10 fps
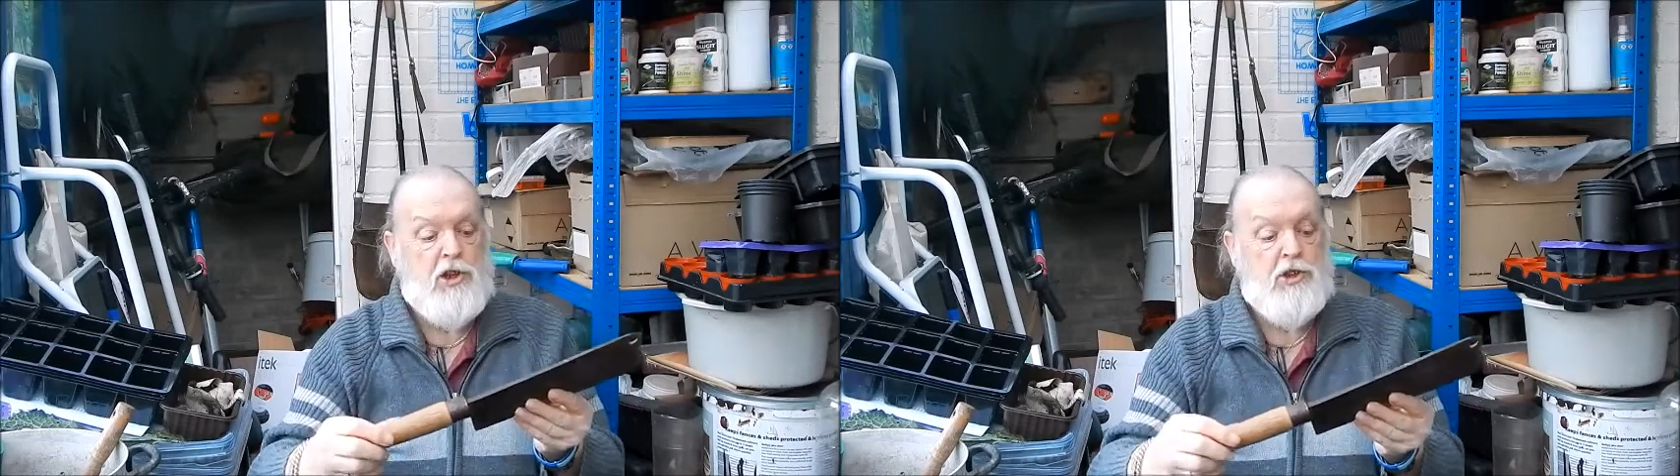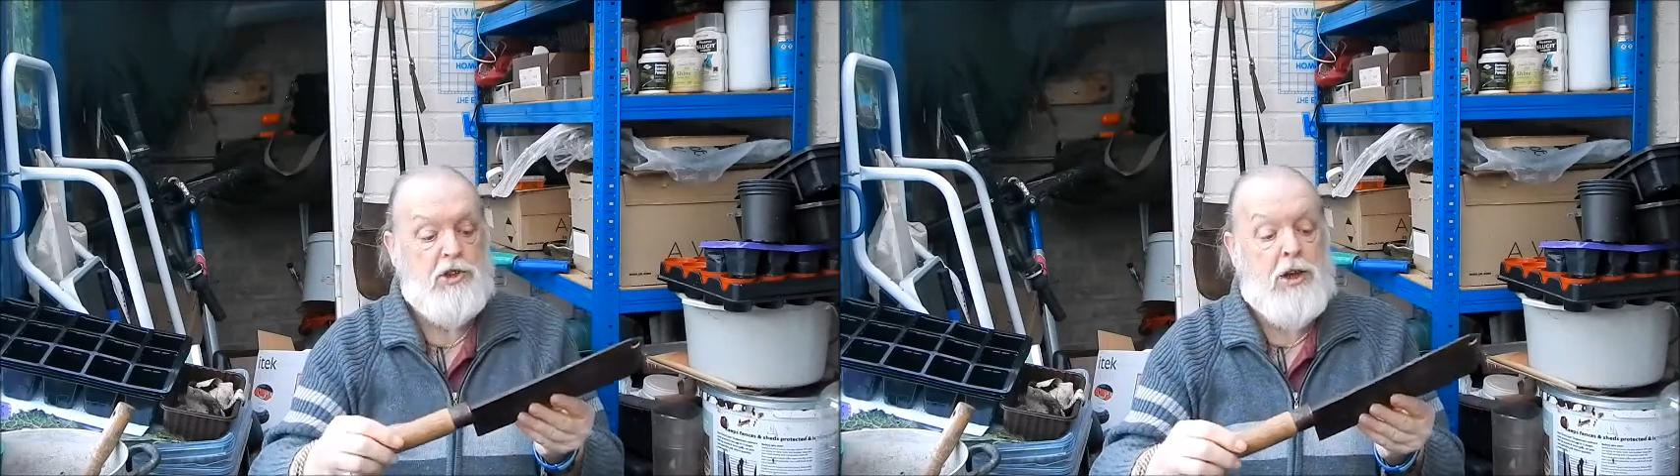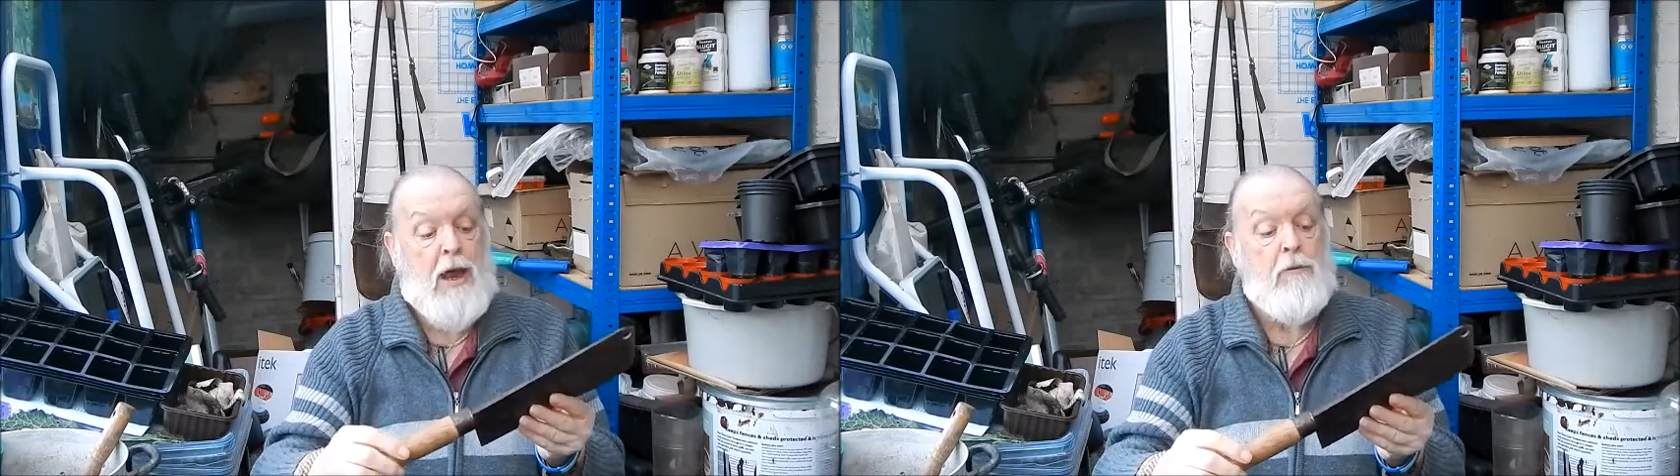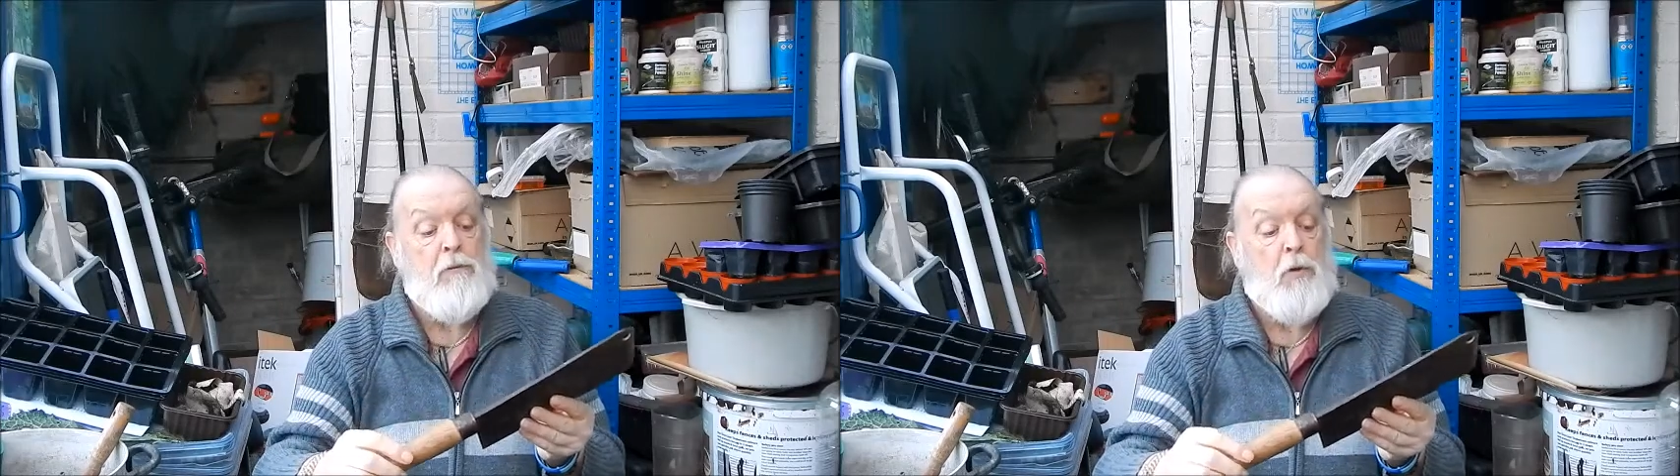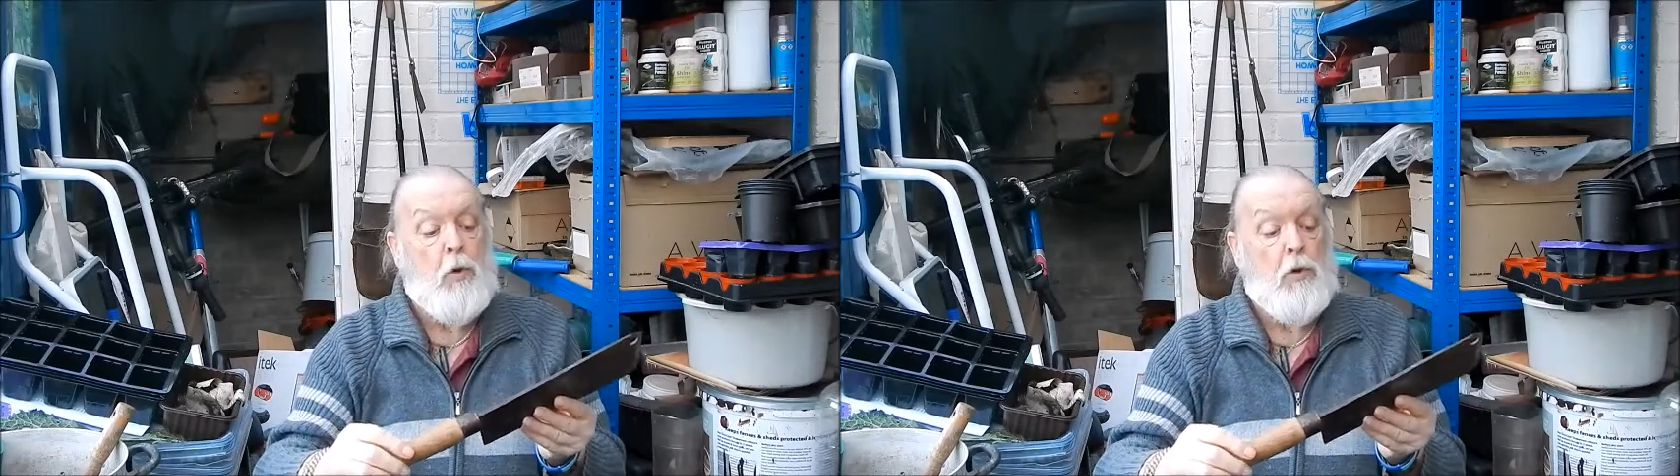
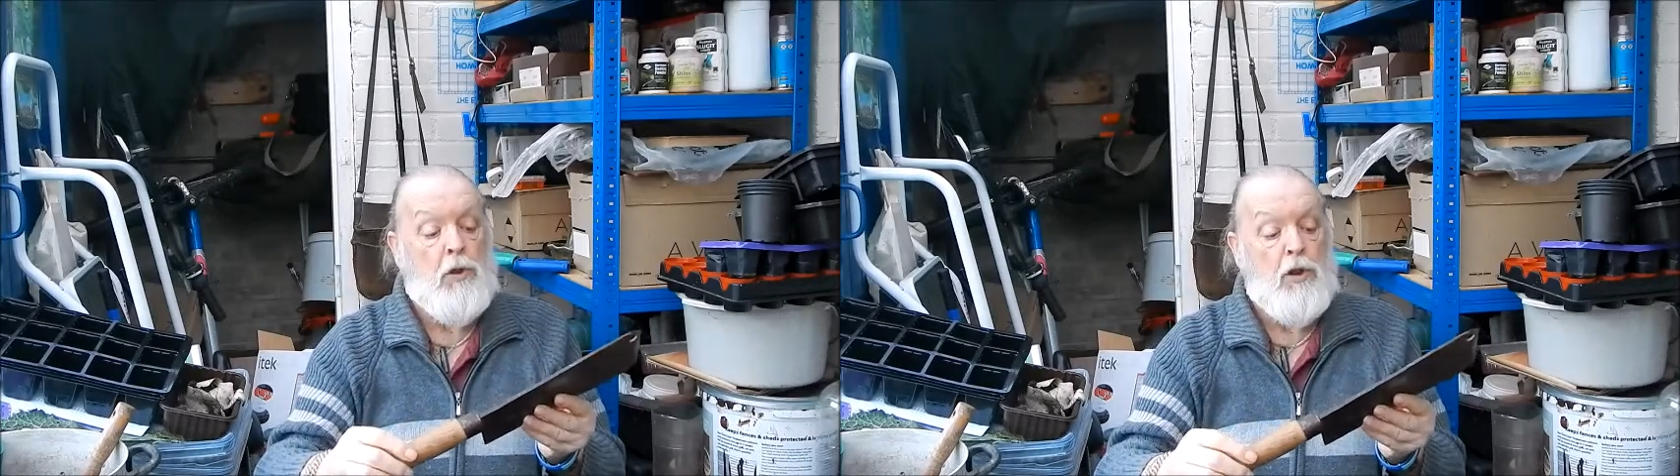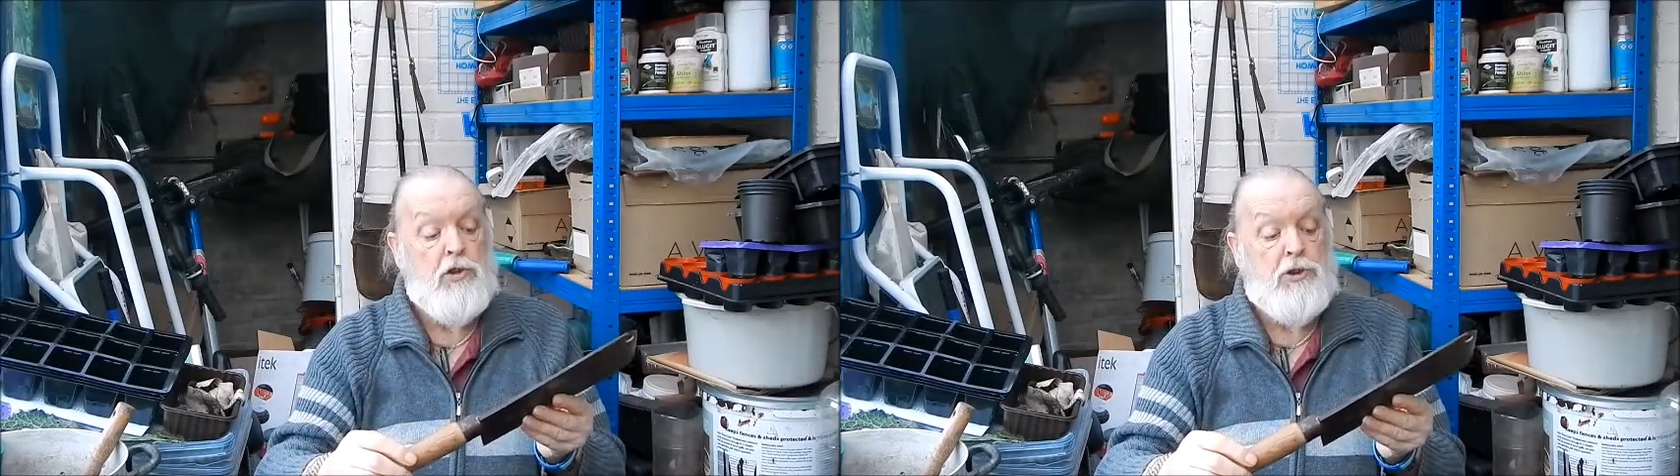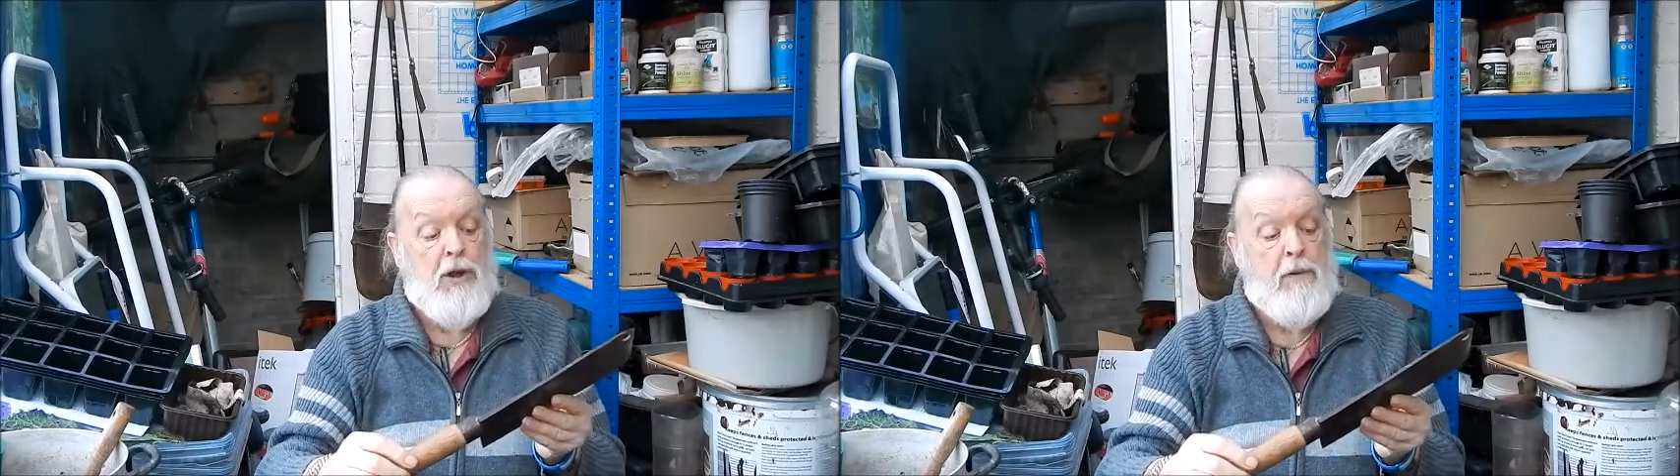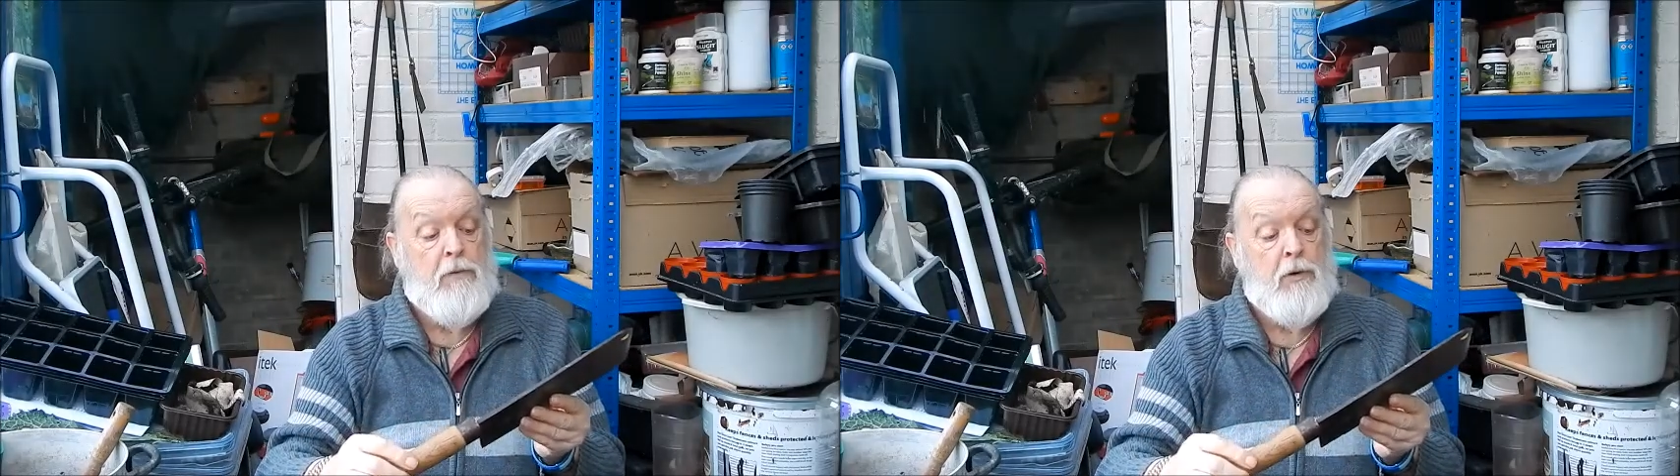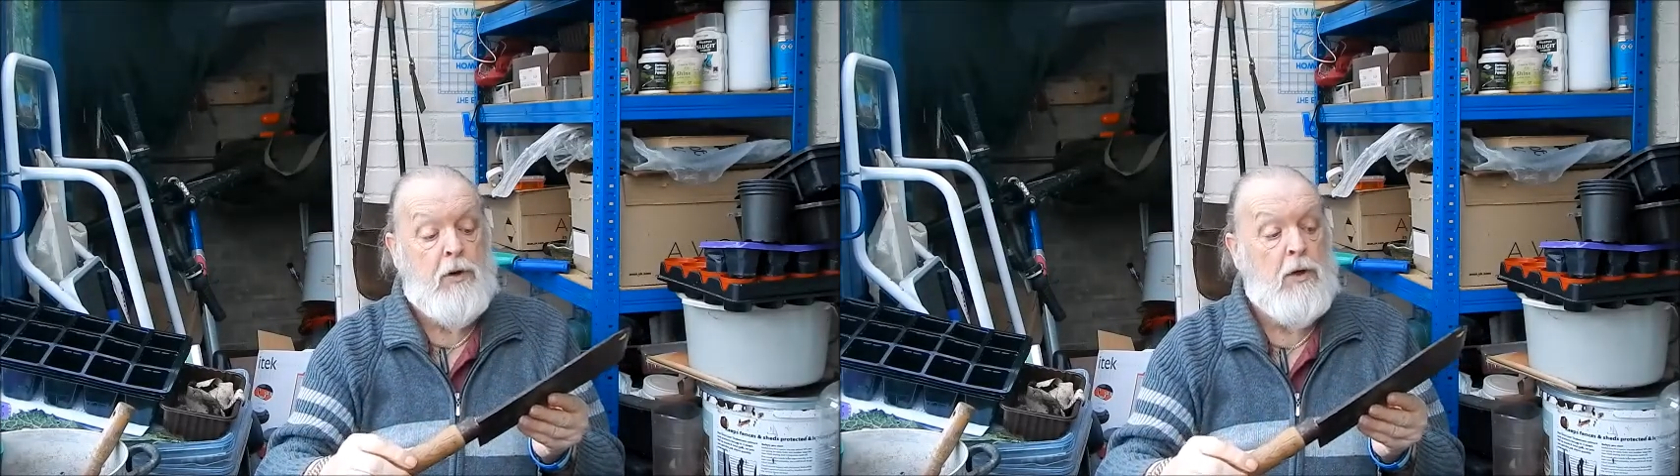Stanforth
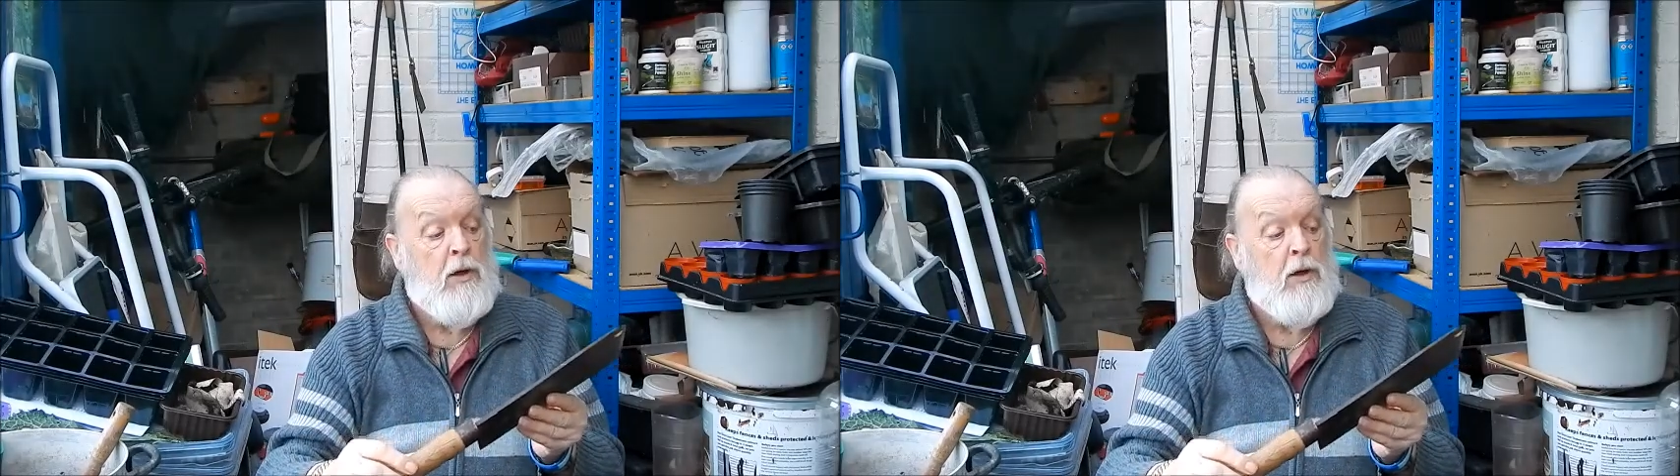7,